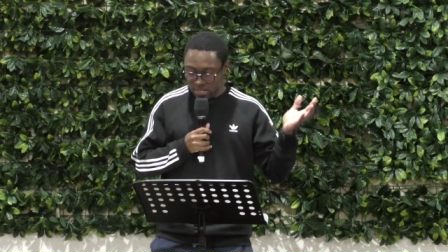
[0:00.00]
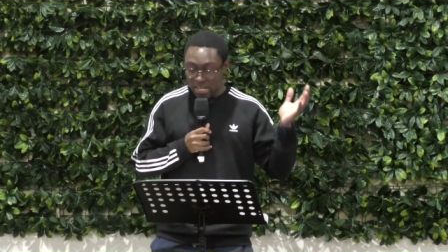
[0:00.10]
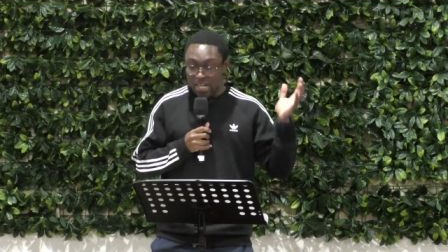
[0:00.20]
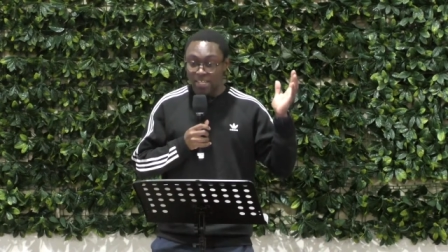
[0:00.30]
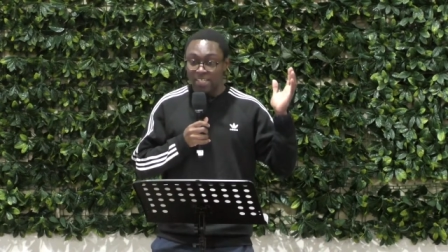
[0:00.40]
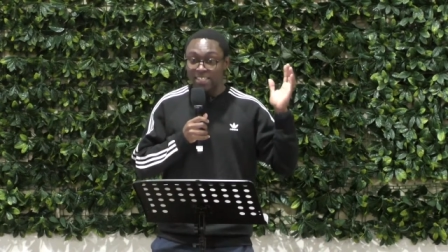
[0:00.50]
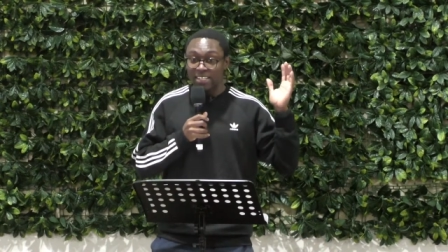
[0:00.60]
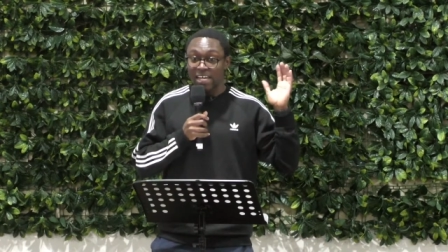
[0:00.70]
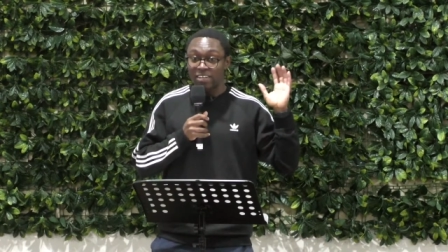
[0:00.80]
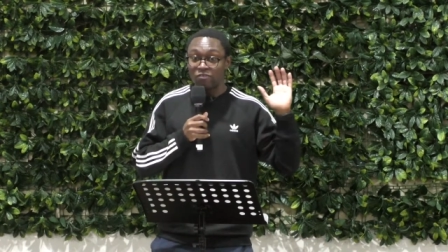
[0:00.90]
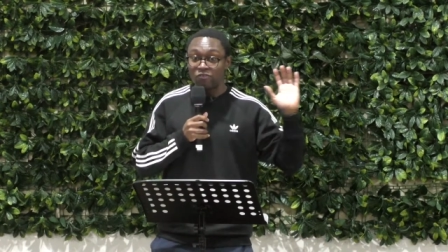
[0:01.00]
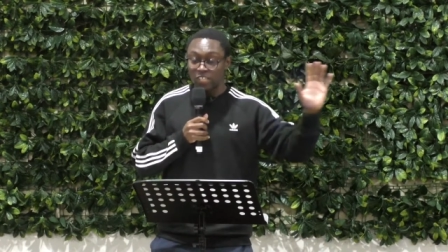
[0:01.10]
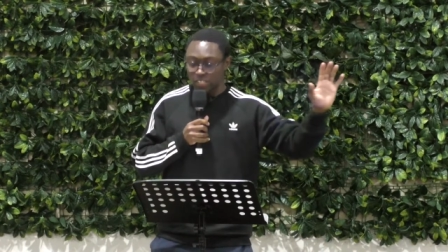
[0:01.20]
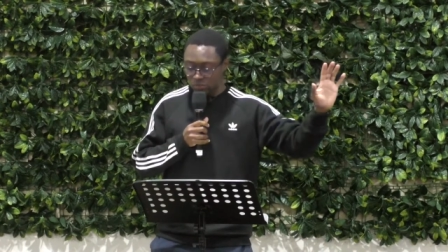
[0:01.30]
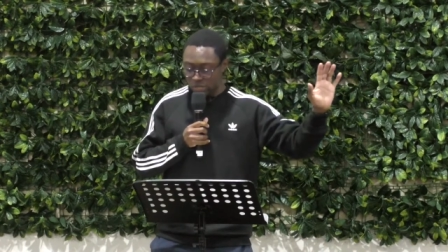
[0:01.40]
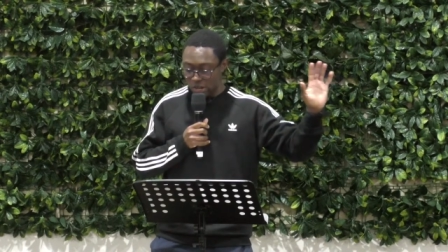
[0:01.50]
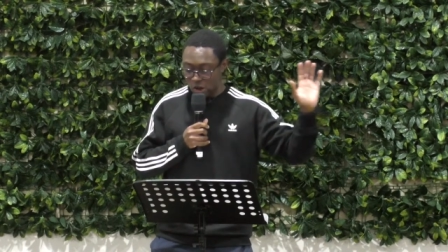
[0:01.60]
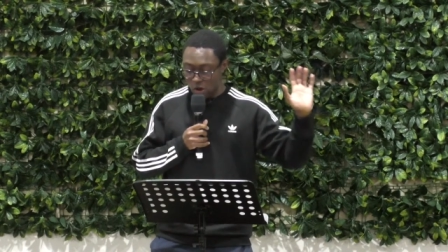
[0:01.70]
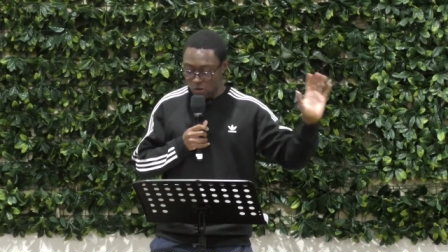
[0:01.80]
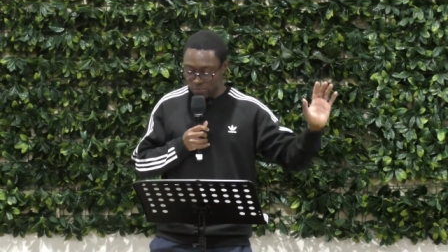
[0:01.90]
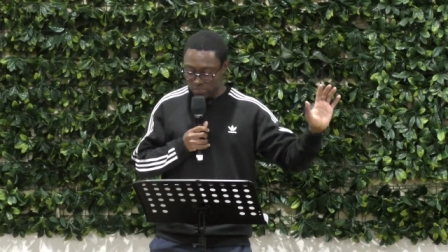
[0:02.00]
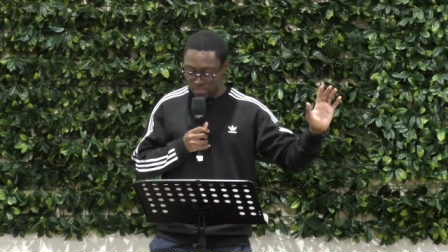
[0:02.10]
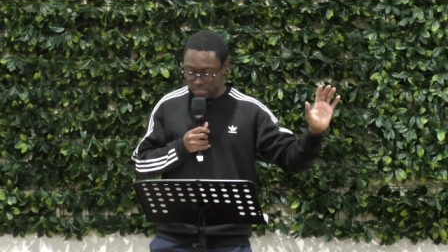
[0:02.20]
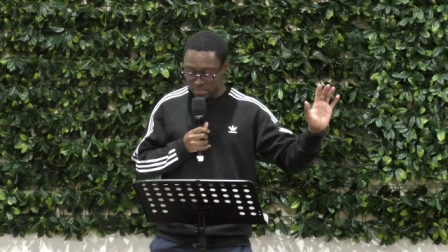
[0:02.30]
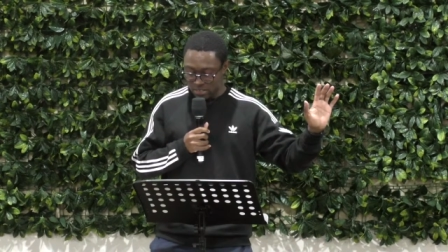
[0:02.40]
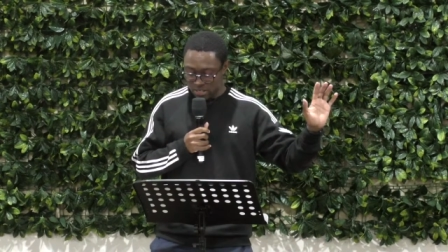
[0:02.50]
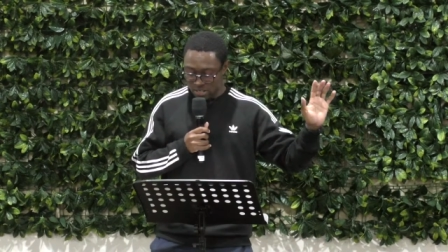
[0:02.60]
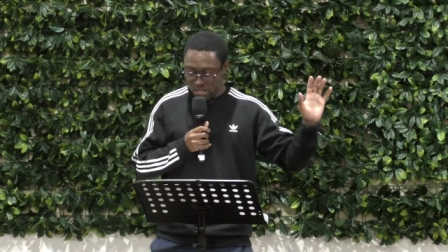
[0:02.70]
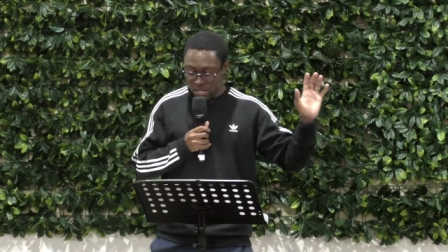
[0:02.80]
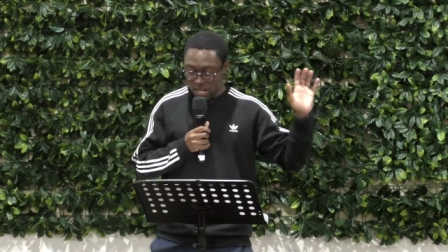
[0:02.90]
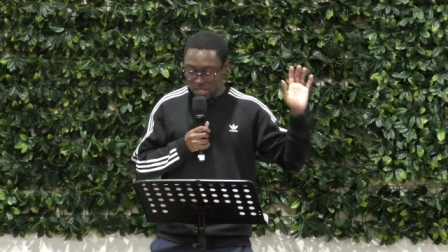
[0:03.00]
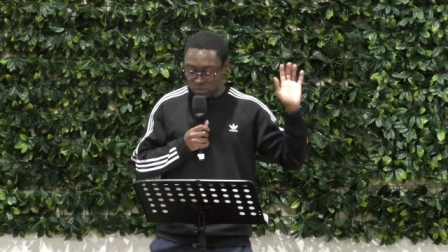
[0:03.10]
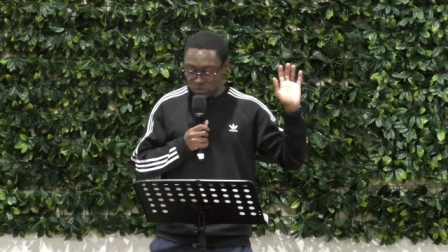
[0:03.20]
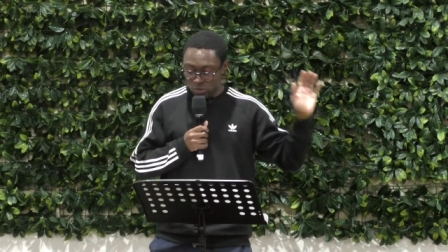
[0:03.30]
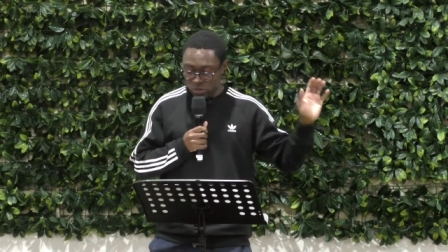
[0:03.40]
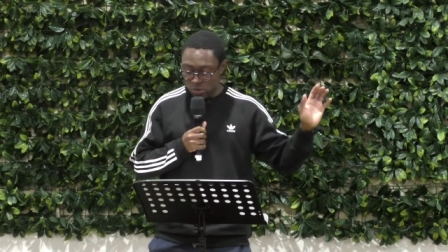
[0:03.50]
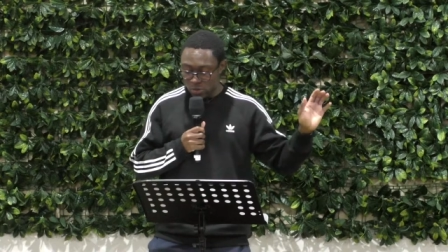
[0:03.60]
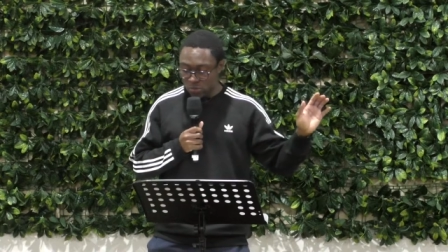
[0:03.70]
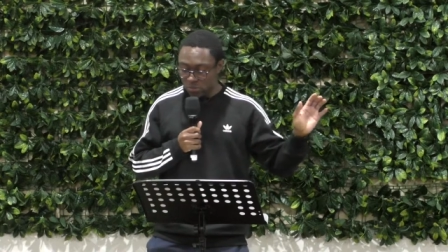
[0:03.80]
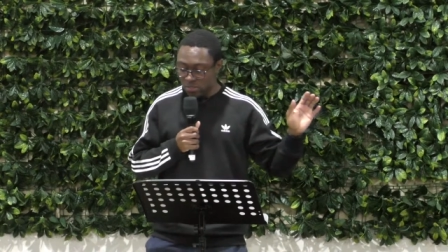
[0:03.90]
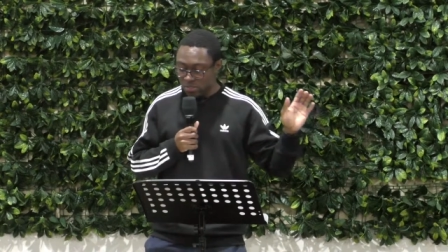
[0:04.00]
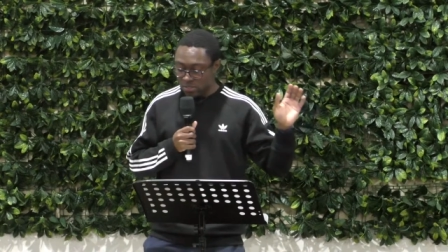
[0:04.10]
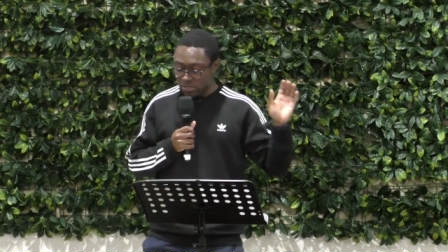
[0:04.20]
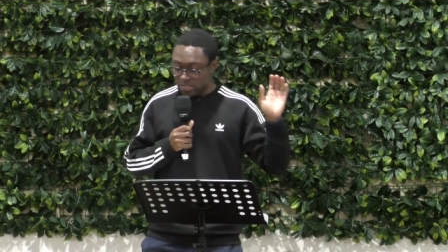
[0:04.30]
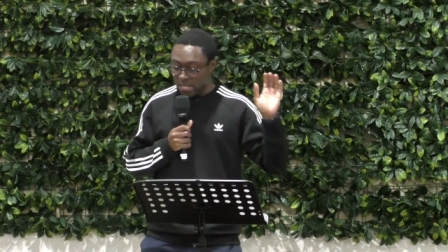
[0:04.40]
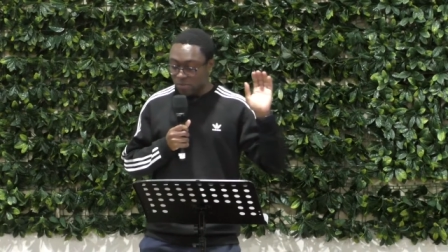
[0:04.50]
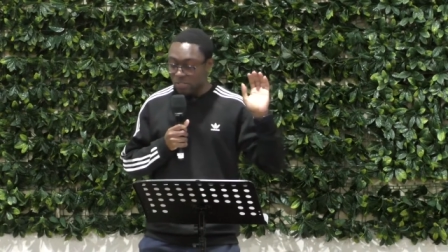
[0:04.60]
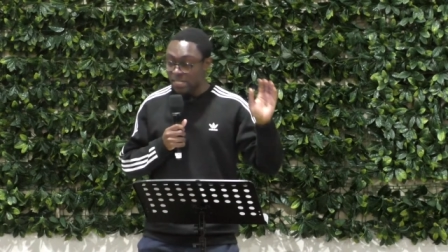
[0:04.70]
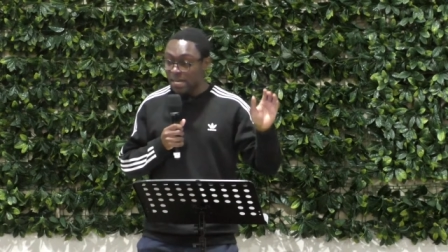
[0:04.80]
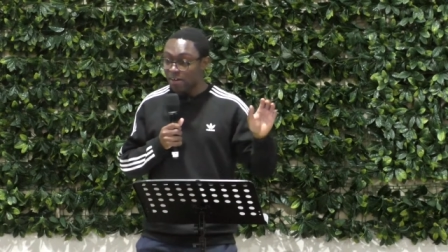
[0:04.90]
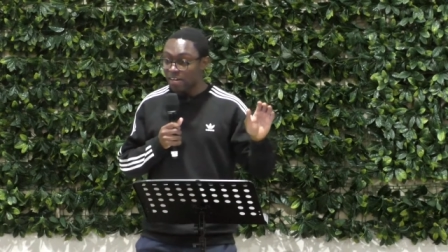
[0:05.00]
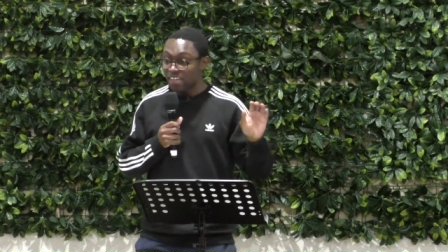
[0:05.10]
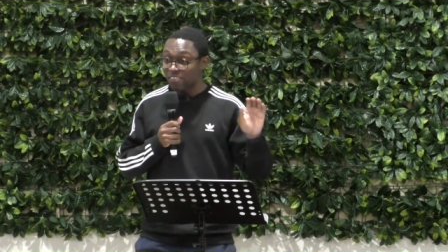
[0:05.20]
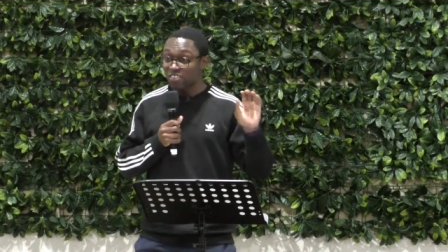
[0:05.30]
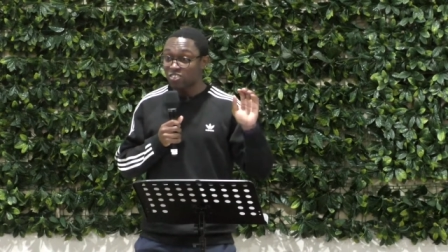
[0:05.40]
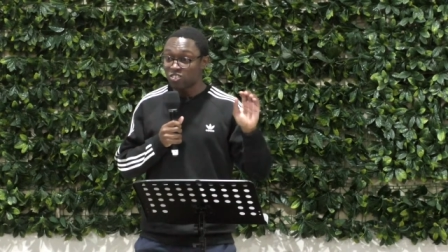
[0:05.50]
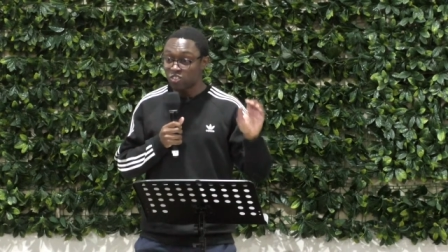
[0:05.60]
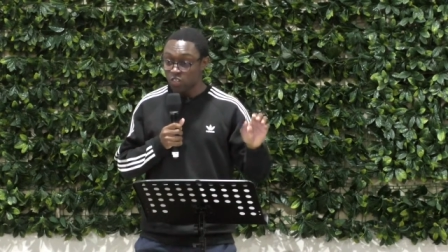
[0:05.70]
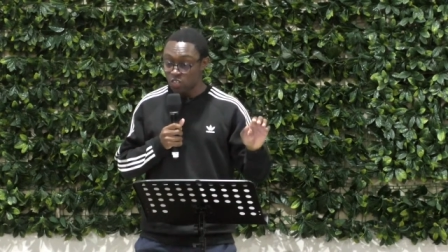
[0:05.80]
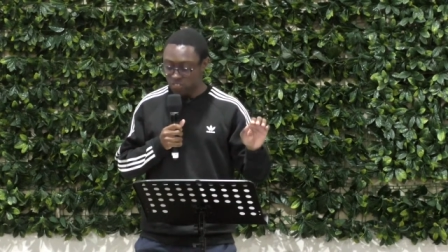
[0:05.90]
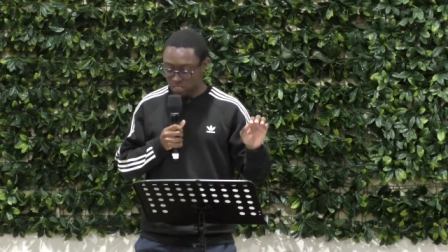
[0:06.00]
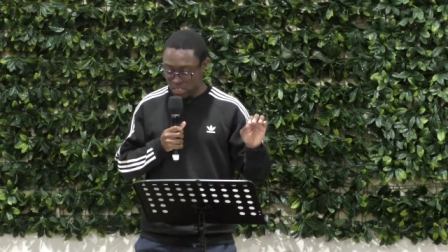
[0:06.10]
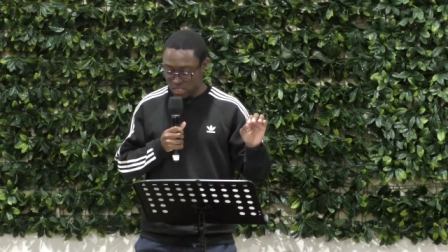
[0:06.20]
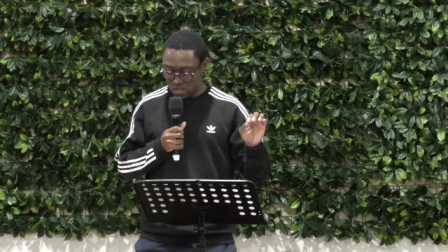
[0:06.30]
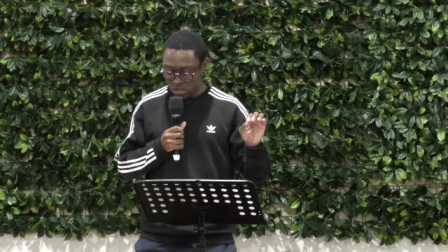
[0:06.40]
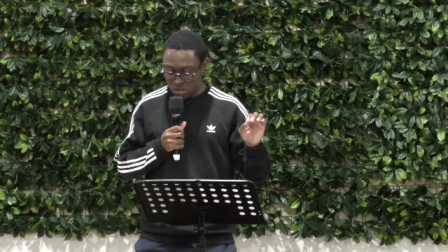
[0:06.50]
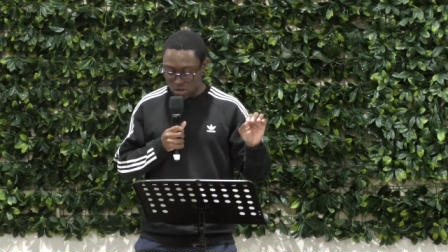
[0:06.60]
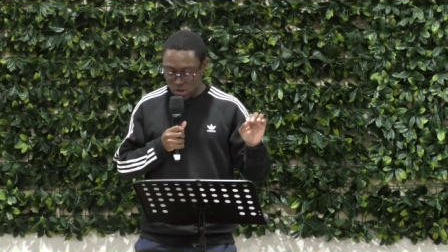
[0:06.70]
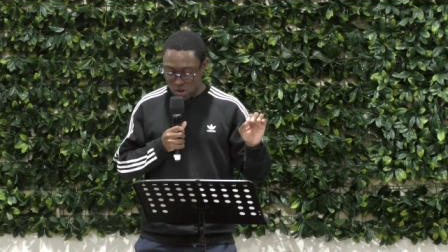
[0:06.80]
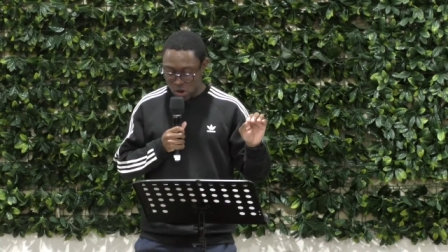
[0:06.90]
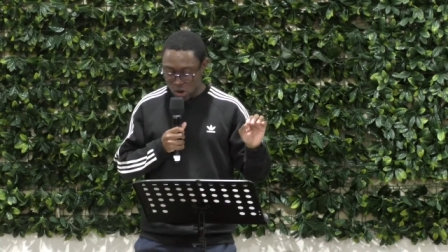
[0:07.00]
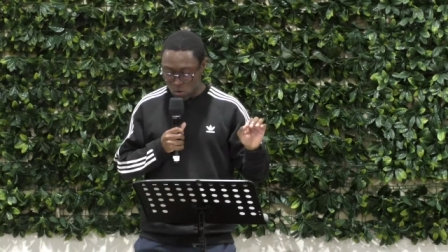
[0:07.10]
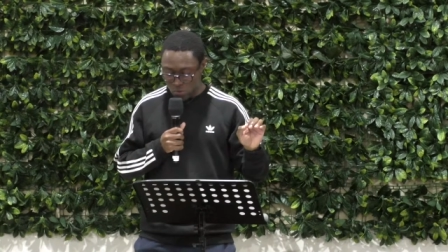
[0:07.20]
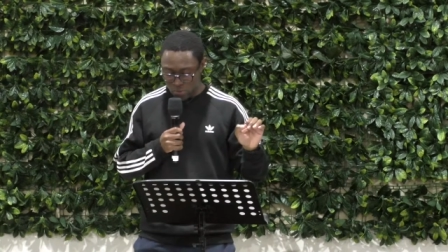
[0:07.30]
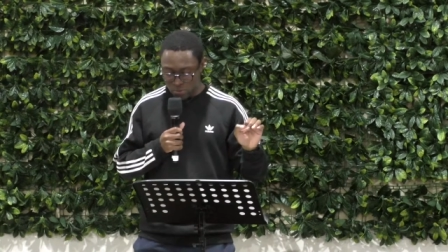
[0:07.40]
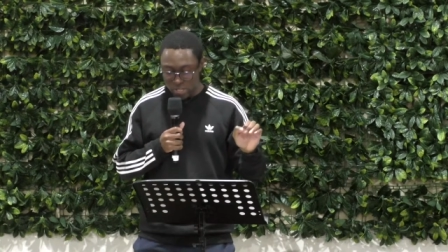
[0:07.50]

uh, he gained victory over sin, uh, you know that we now have a certain hope